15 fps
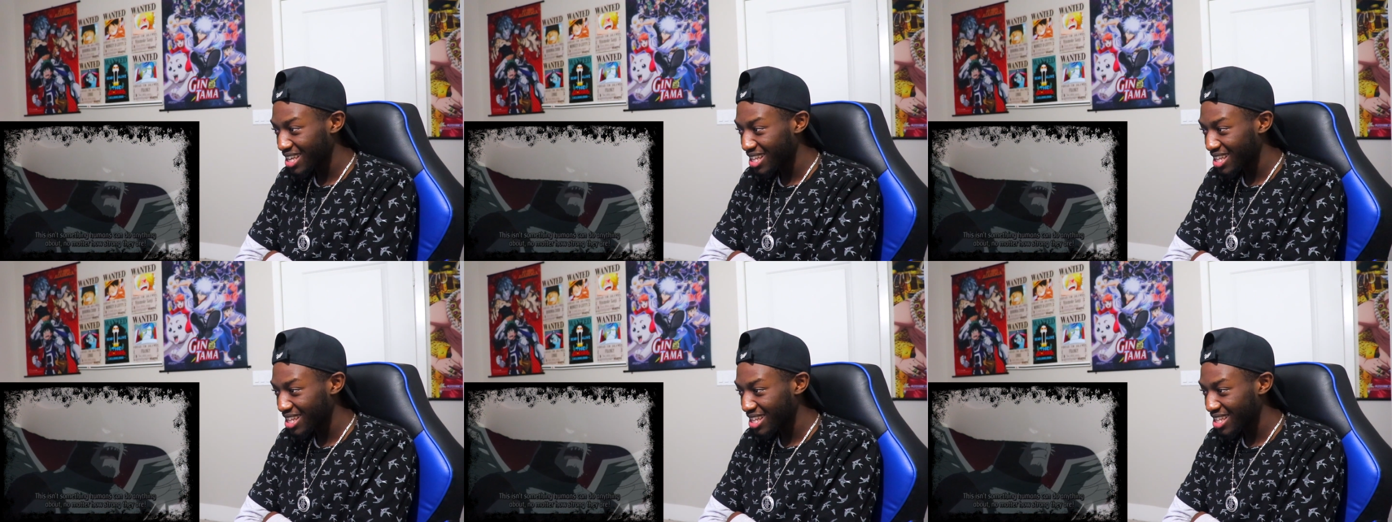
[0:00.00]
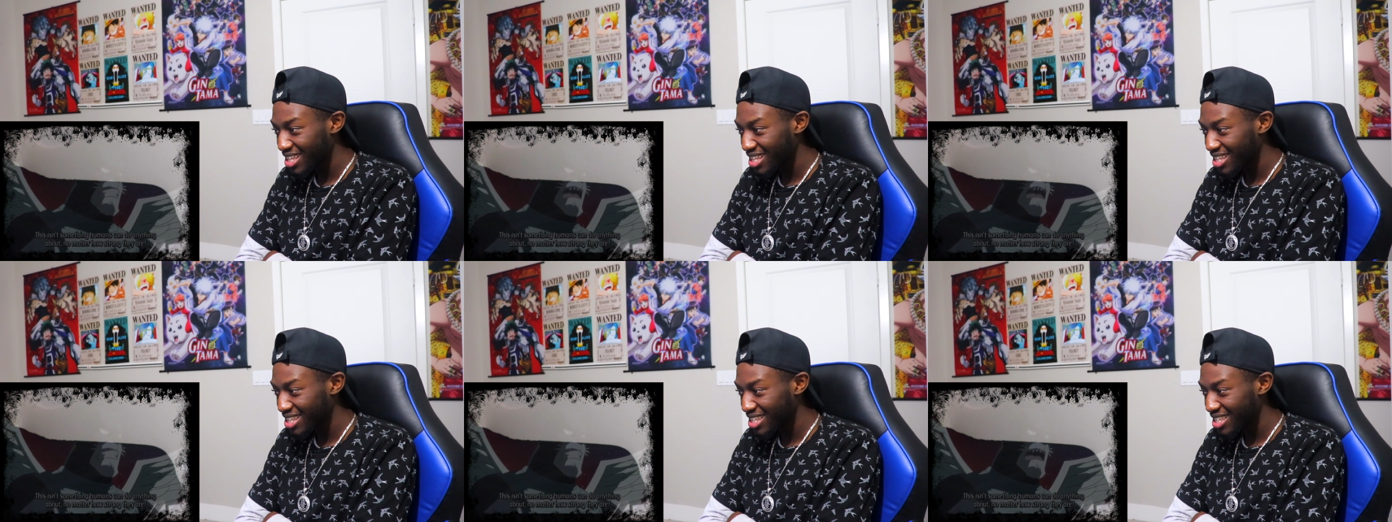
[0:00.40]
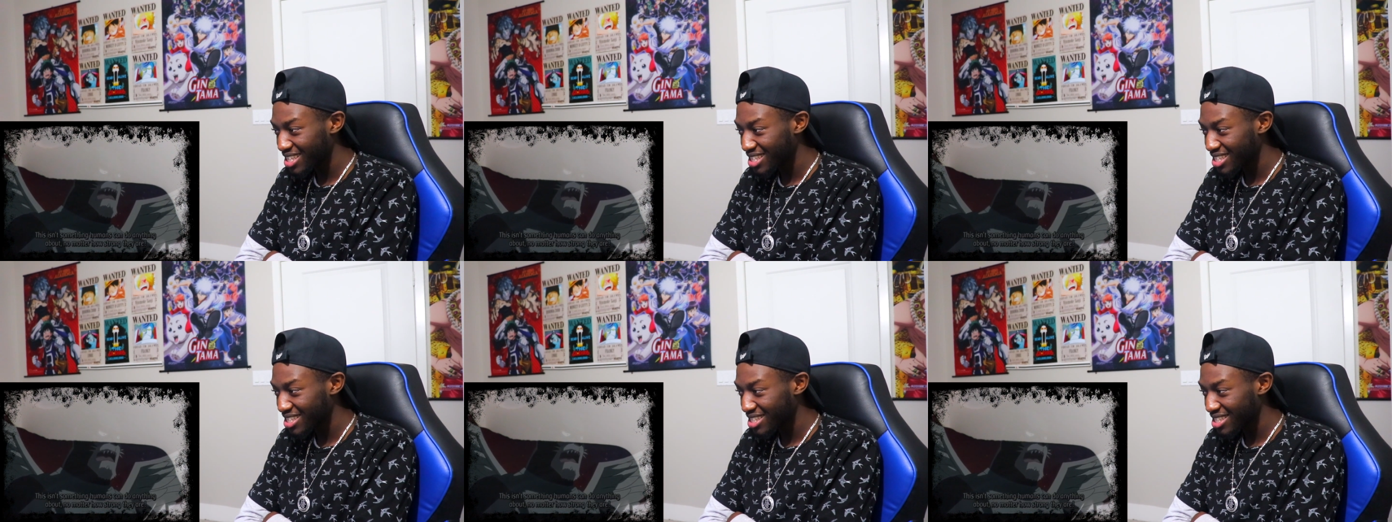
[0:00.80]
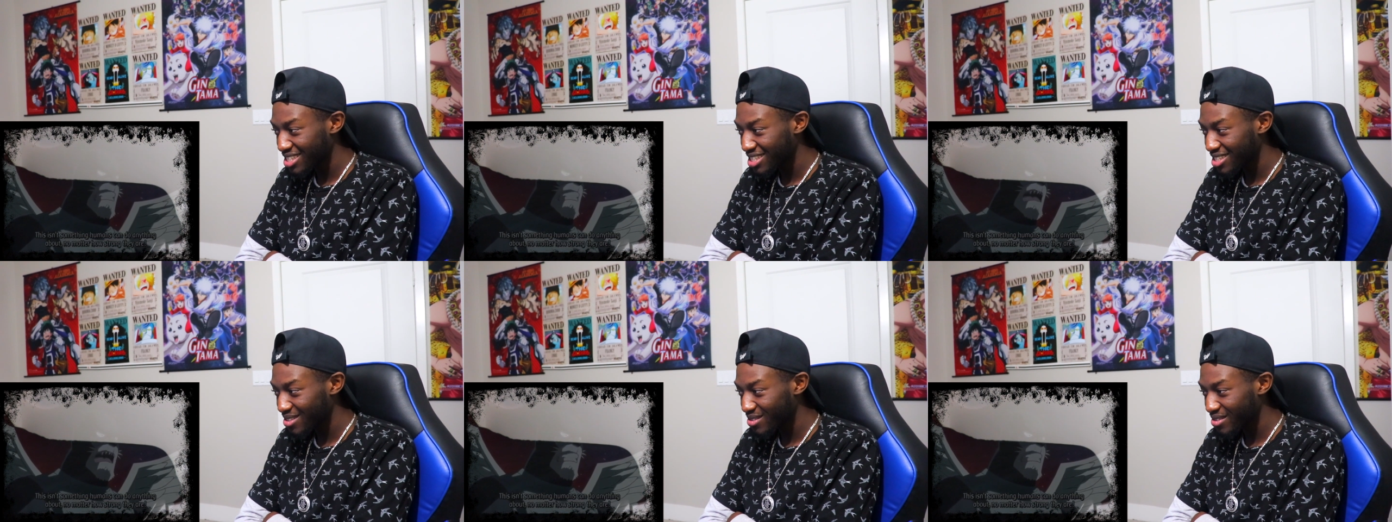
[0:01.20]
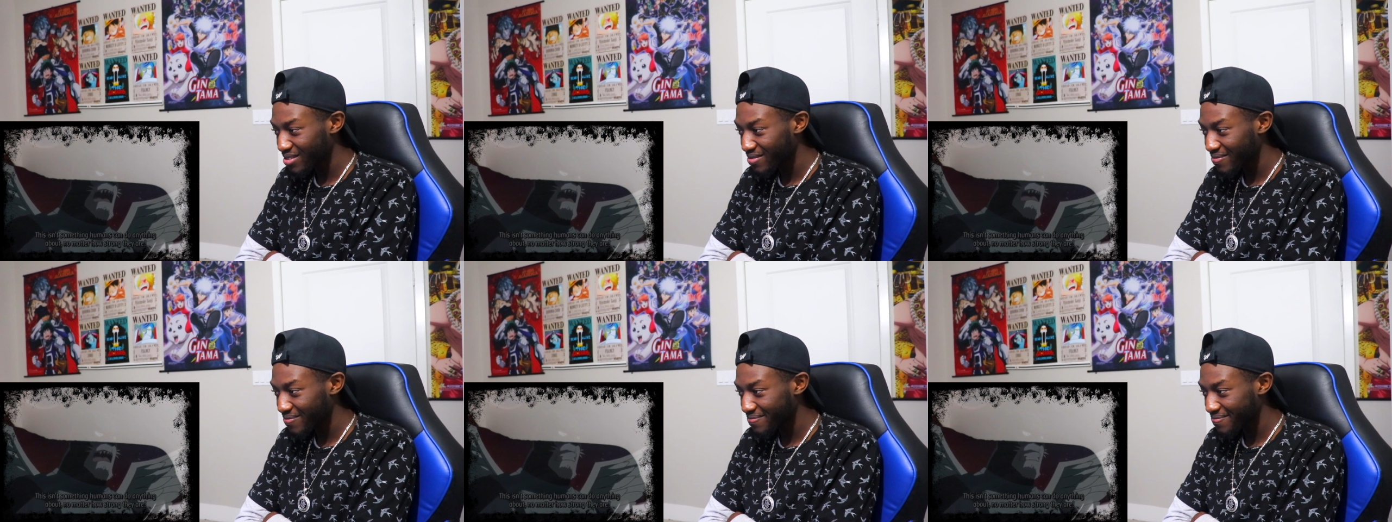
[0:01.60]

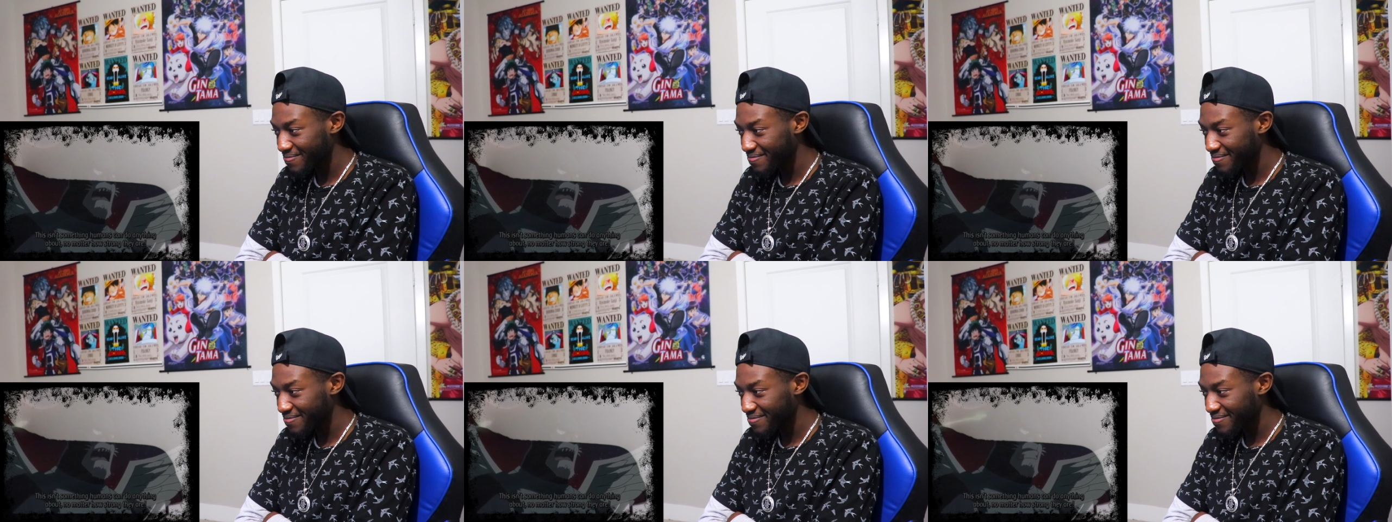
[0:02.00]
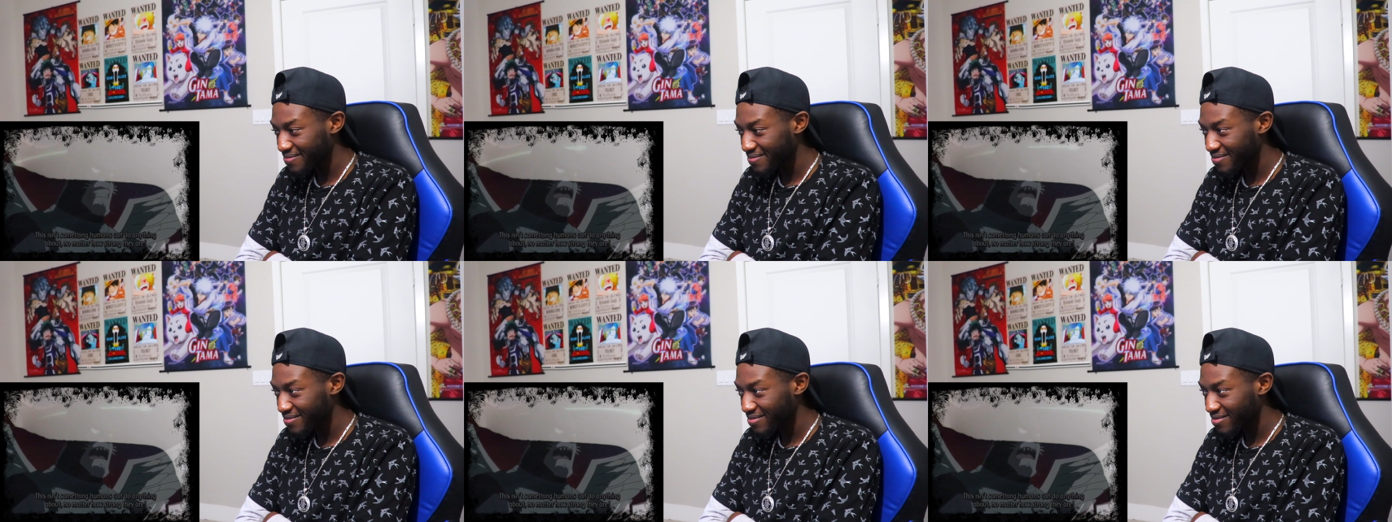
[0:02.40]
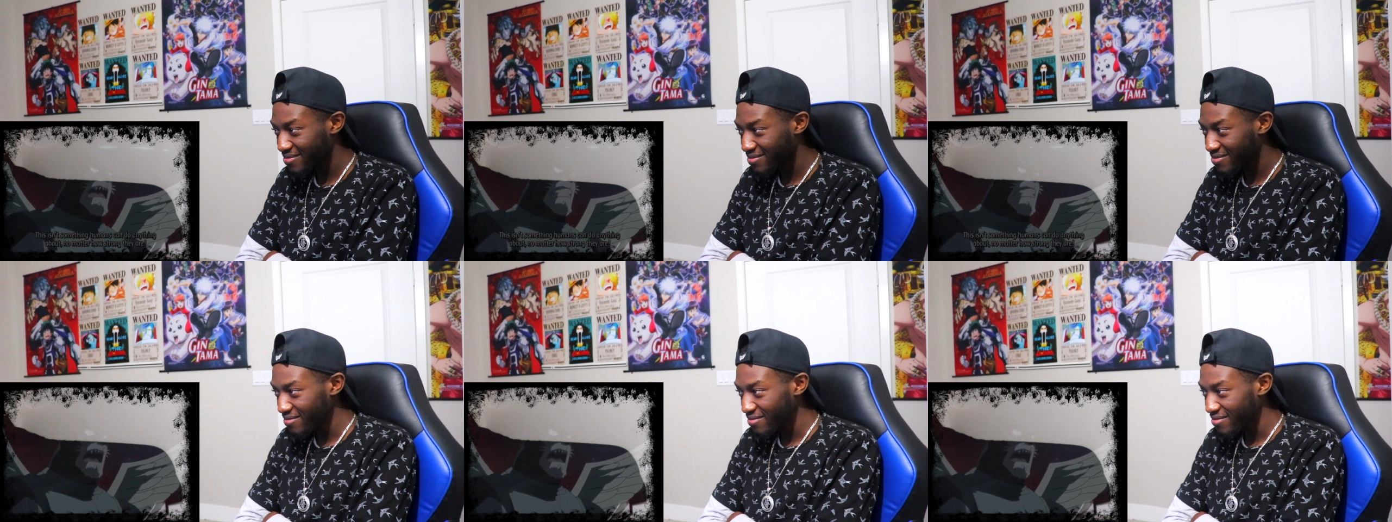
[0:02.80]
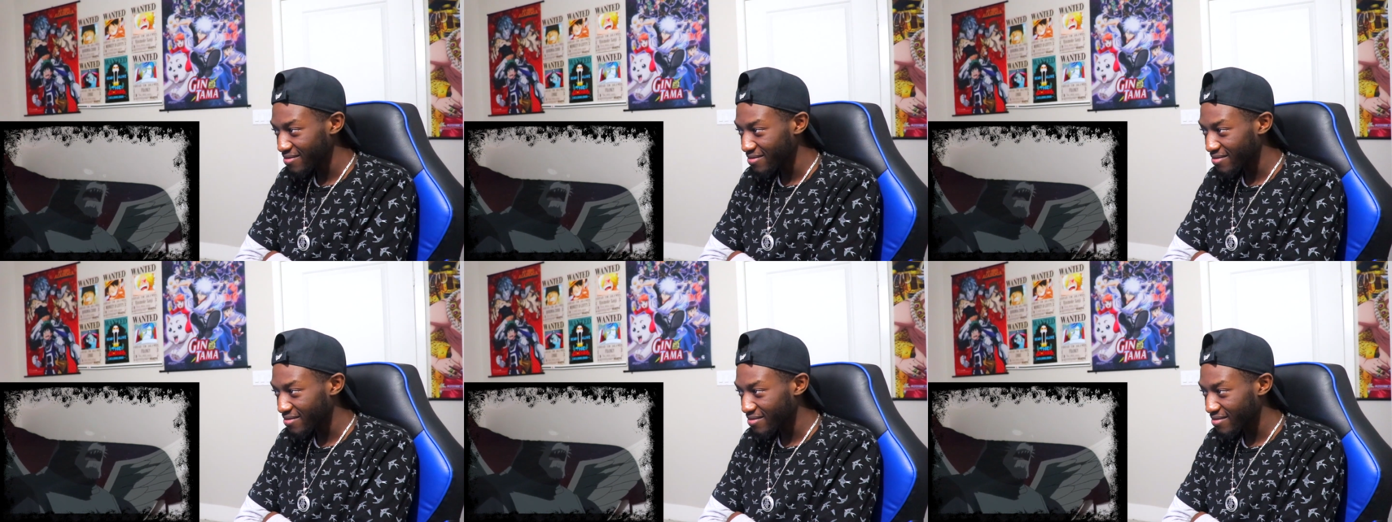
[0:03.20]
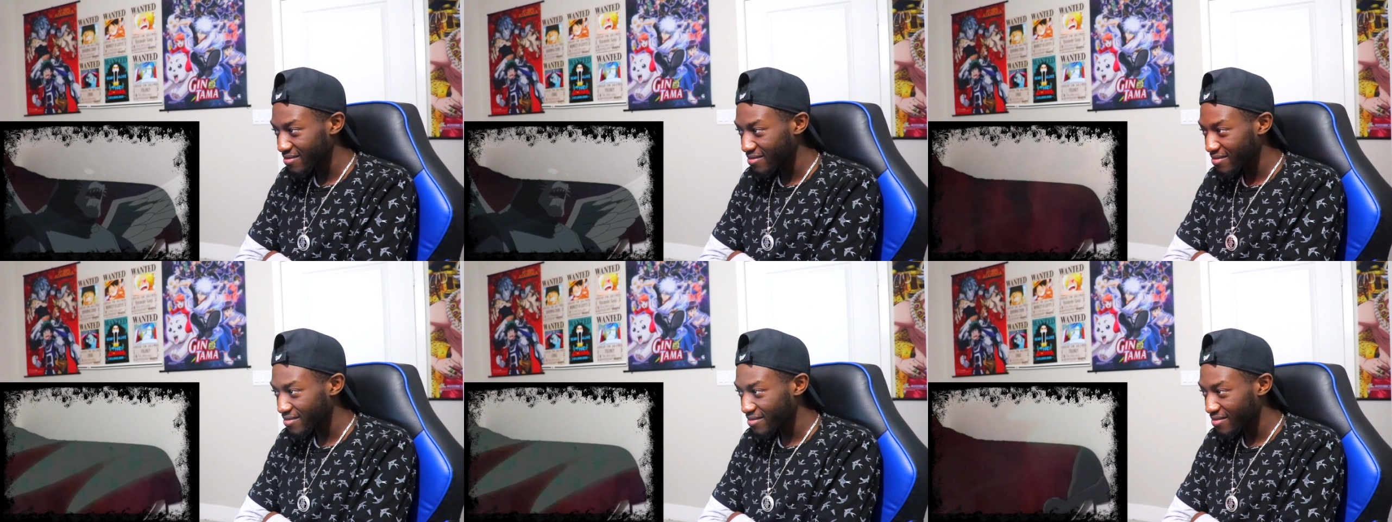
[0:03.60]

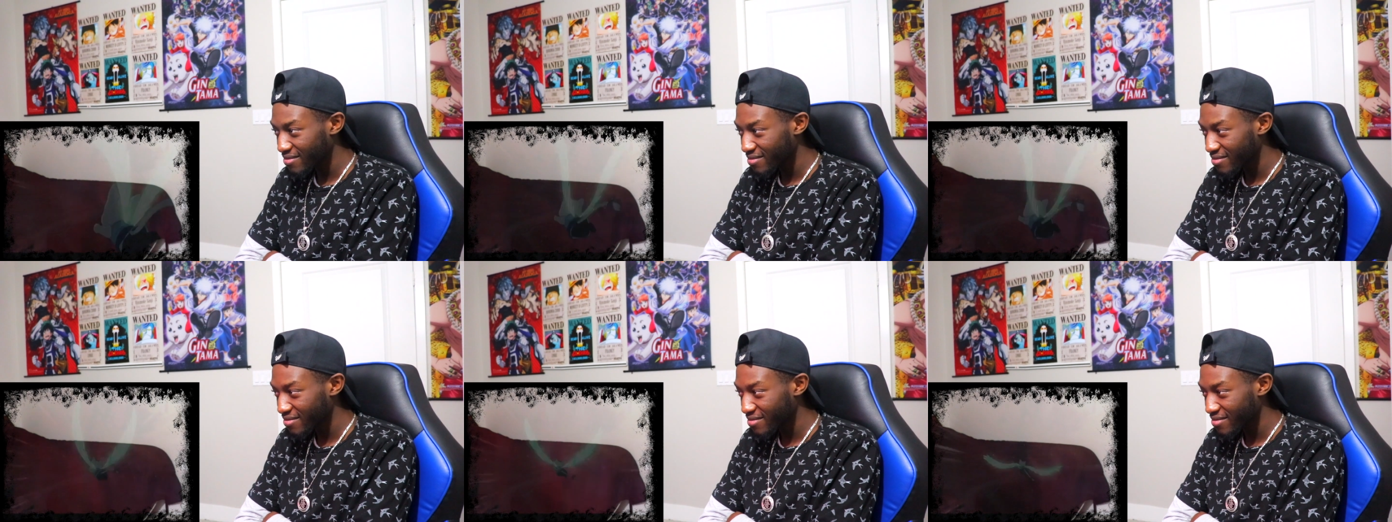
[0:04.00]
Nothing is said.